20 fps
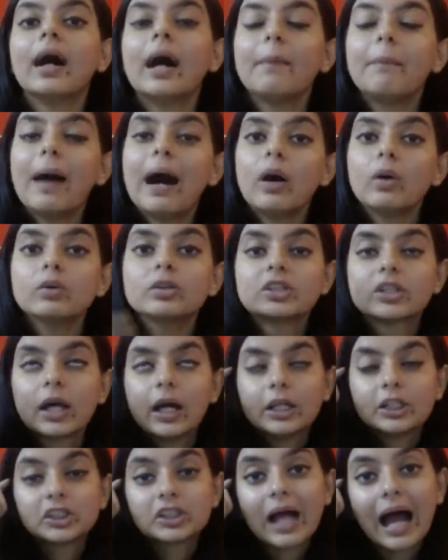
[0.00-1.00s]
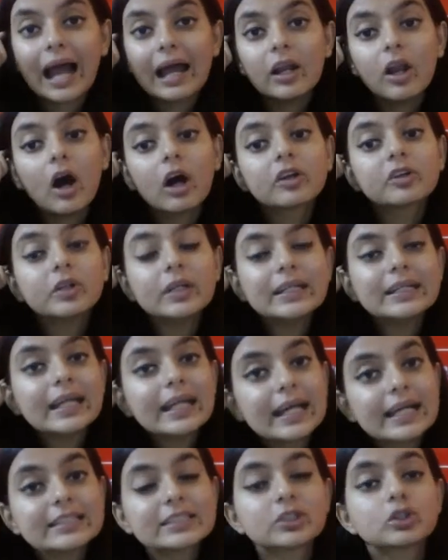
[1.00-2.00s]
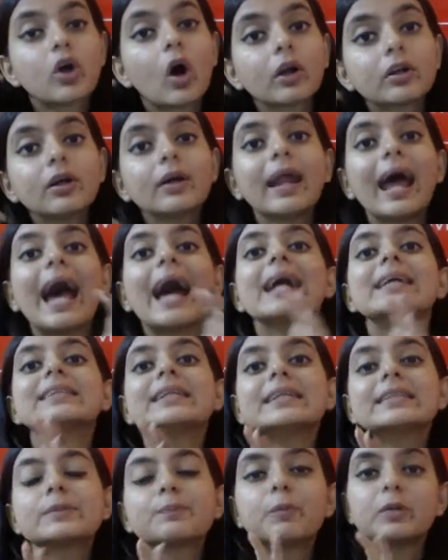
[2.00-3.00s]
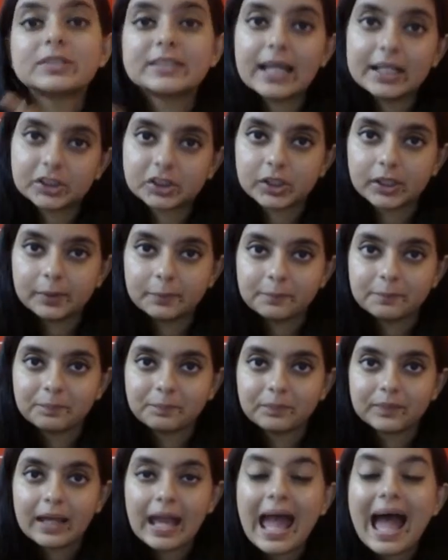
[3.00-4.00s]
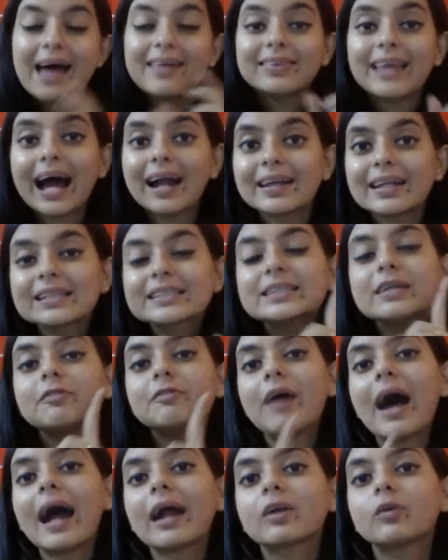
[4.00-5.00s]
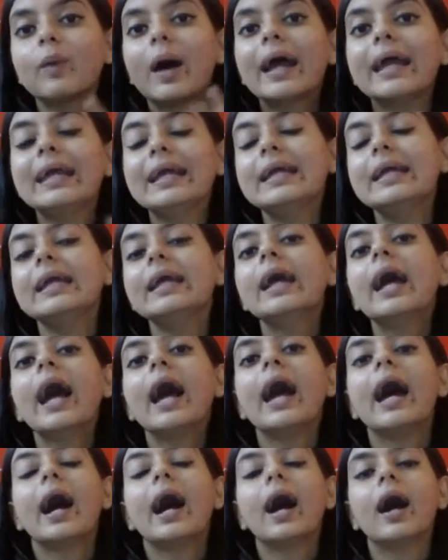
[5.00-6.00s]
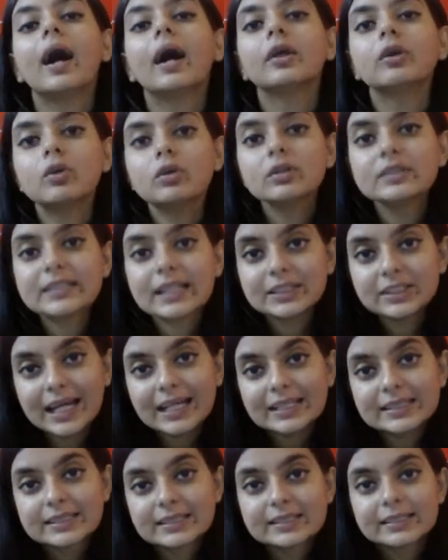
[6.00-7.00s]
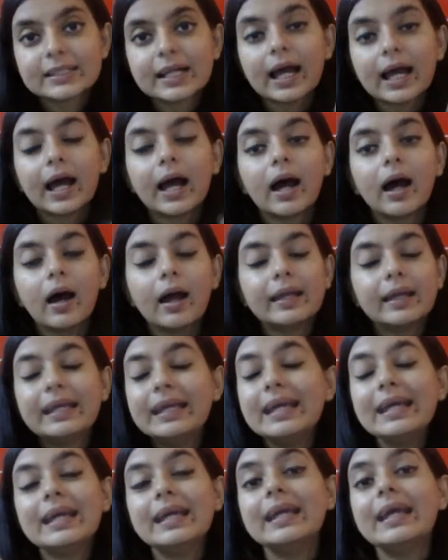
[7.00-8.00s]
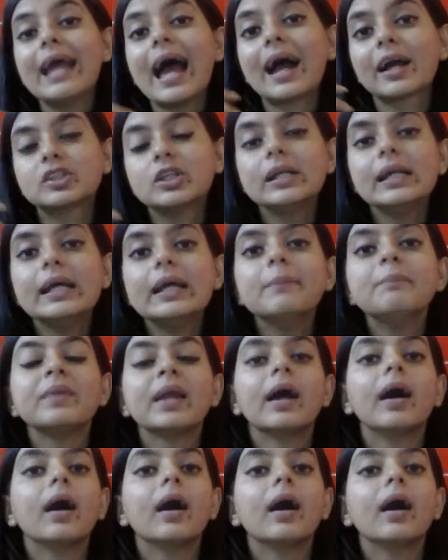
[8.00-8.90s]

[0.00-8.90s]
about Shylock treating his daughter as his possession, and that is the fact why he suggests he actually